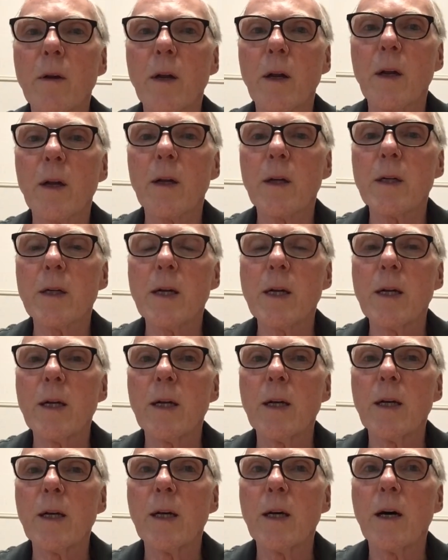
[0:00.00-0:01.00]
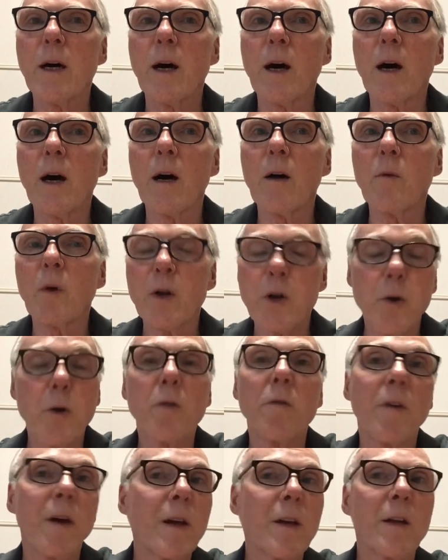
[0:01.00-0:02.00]
and when you
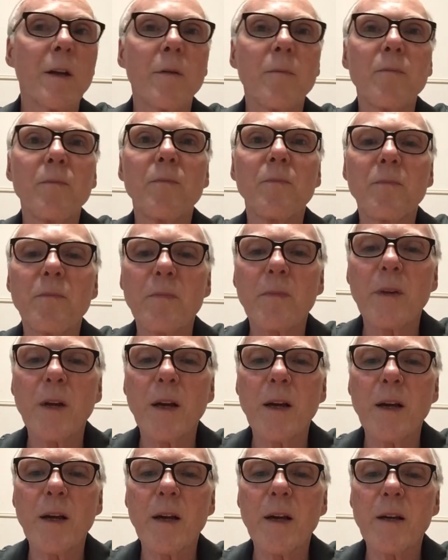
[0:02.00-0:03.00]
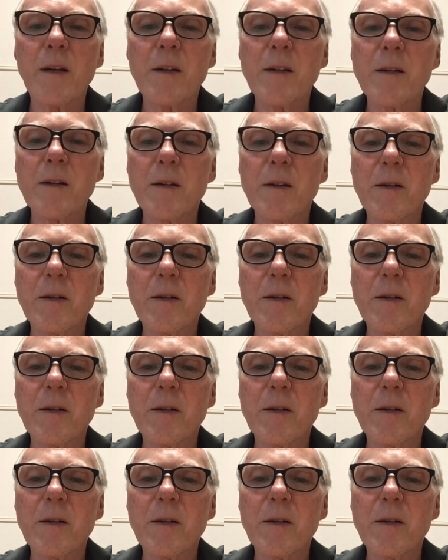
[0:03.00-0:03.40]
could find it. And